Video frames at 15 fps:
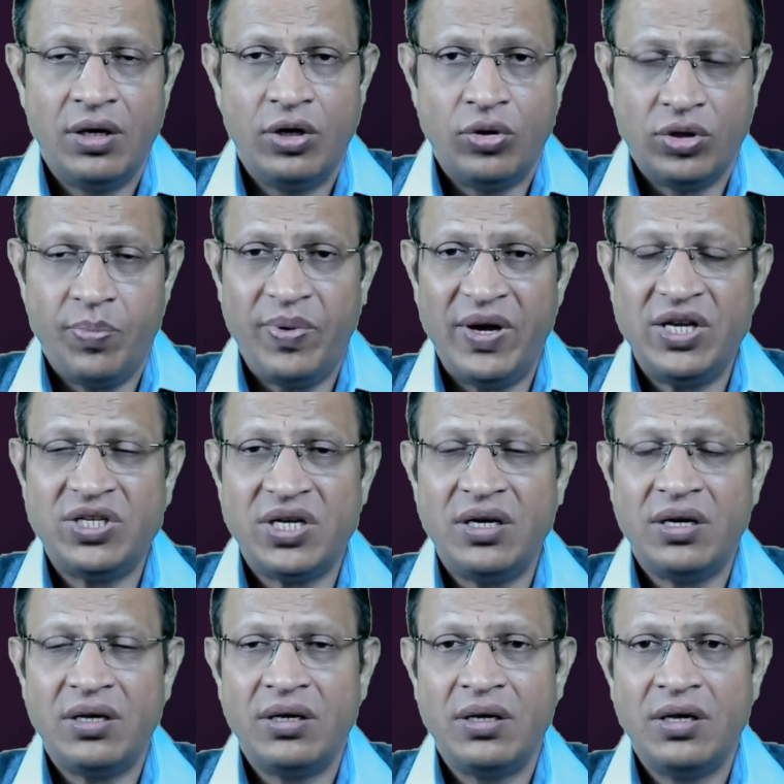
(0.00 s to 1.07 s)
to the patient
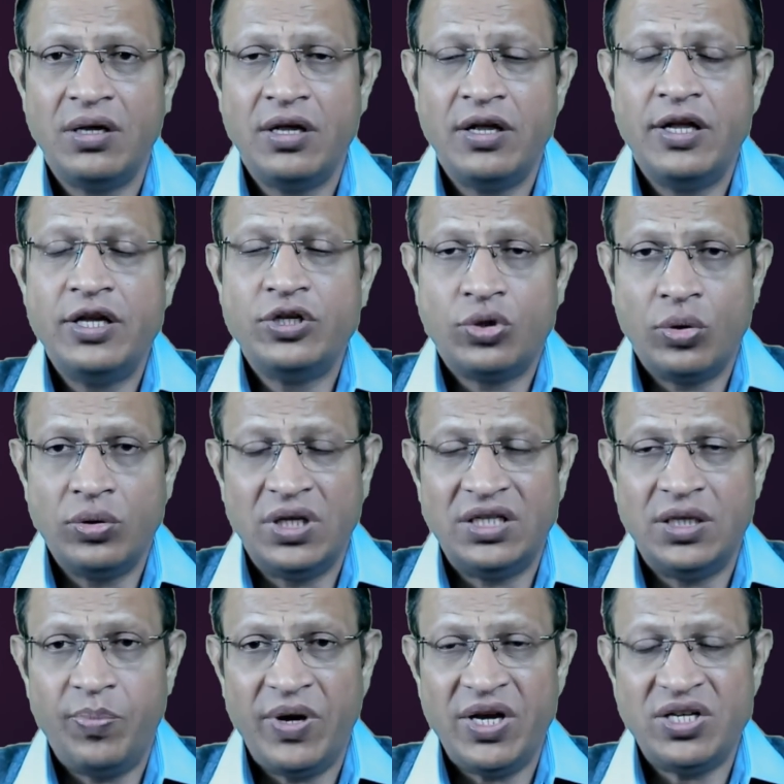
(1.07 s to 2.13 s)
so that
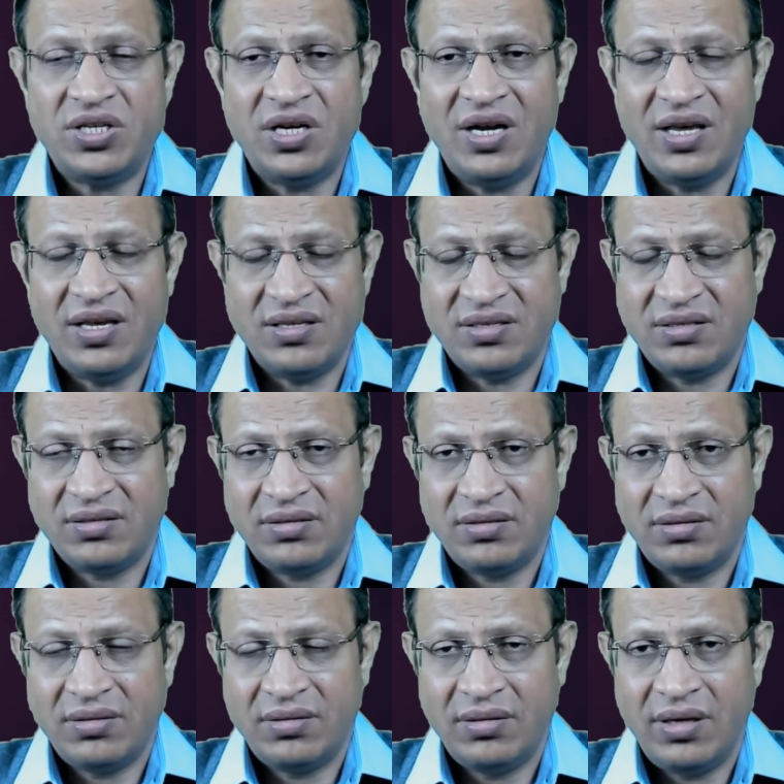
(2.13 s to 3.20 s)
the patient is
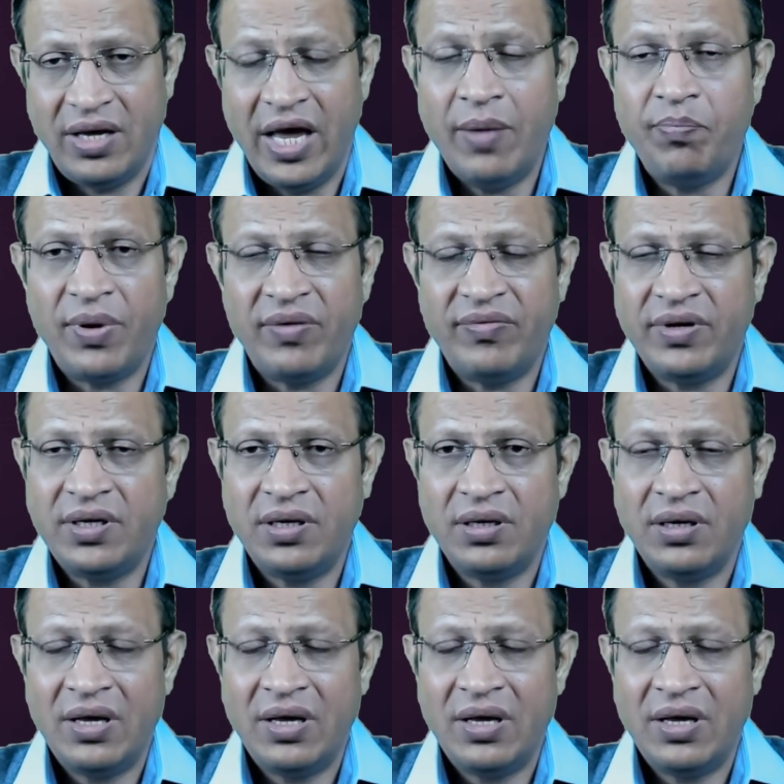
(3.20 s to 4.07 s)
empowered,